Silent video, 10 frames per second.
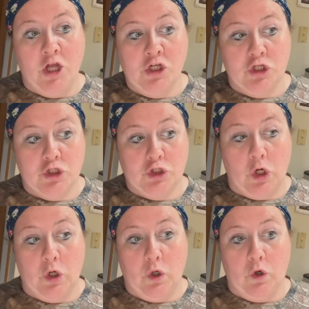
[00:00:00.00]

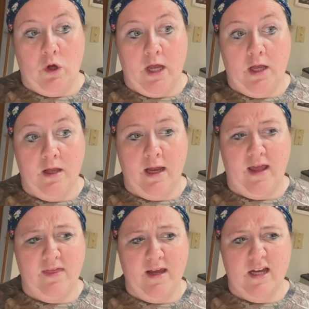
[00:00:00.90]
So I
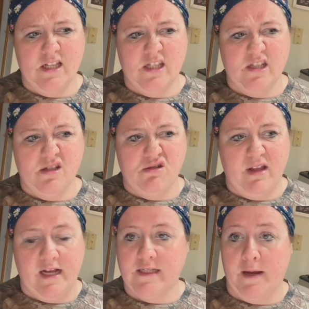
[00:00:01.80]
think it's
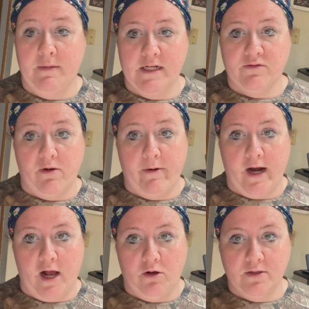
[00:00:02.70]
like 10 minutes from our
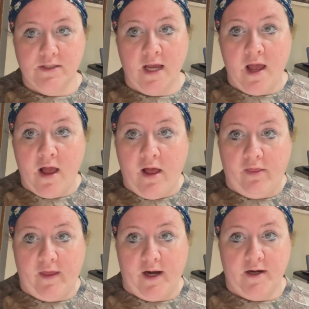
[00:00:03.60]
house
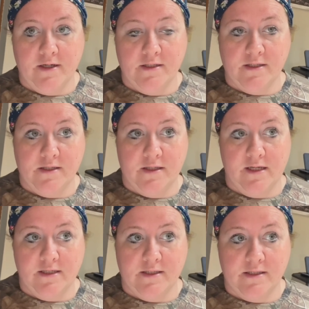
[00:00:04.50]
there's
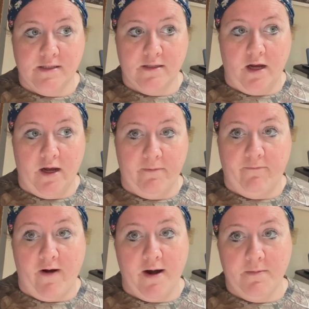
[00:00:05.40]
this um,
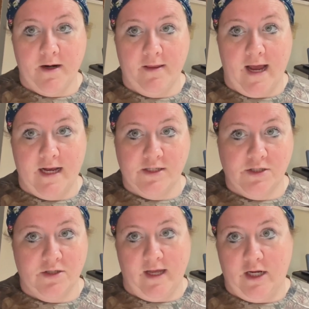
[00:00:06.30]
farmer that
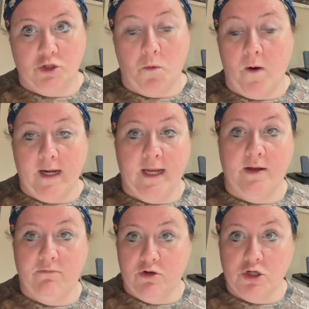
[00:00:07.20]
has like
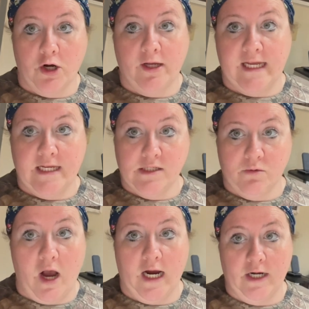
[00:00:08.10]
20 turkeys
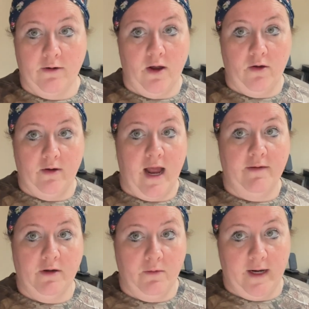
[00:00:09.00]
walking around
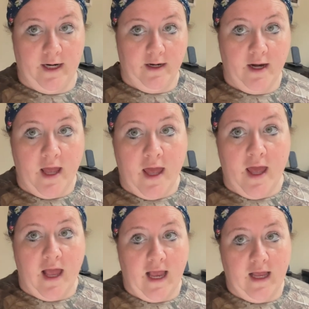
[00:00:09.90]
everywhere
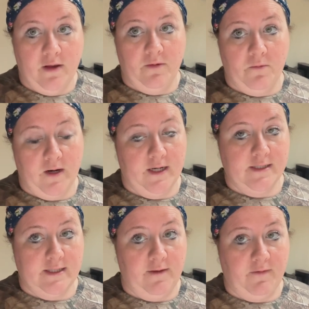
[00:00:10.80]
and we're gonna
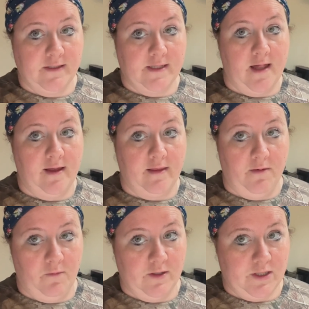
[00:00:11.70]
see if he's selling
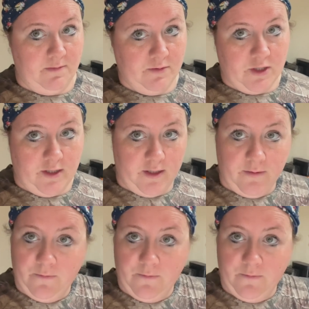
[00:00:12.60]
them which i'm sure